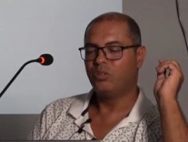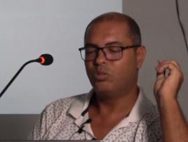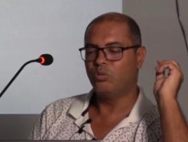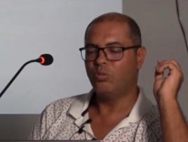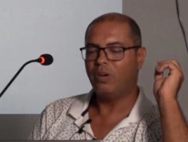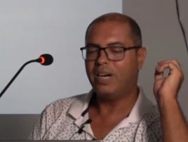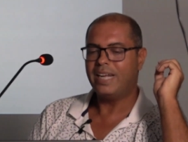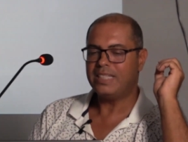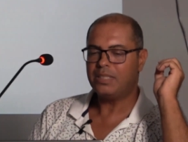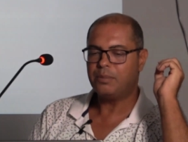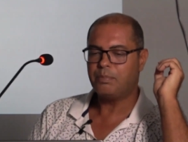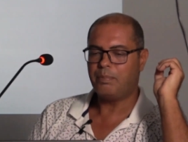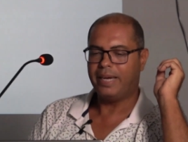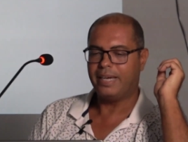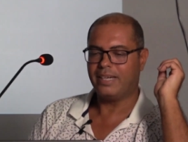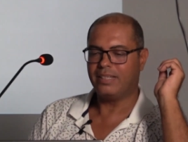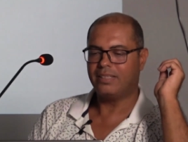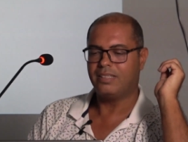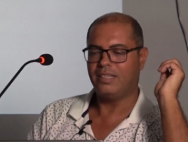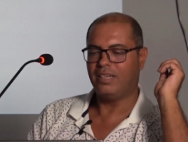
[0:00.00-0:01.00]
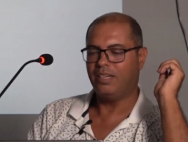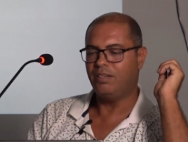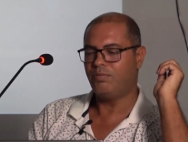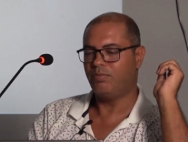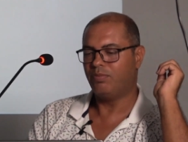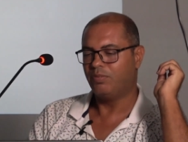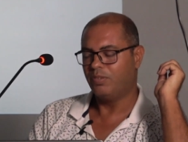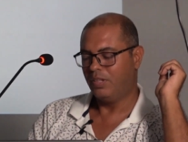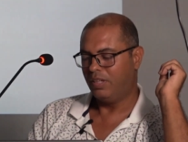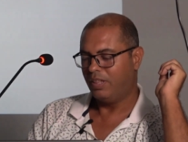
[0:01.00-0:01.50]
to respect
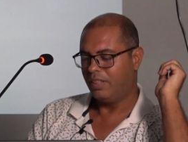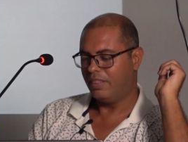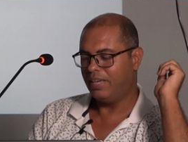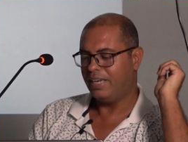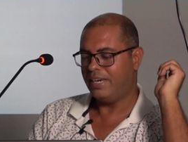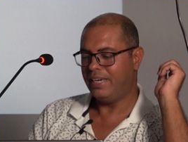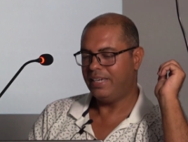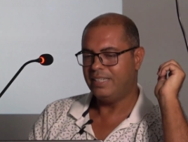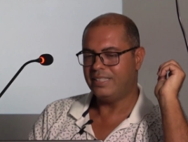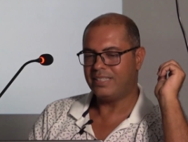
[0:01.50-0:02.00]
if there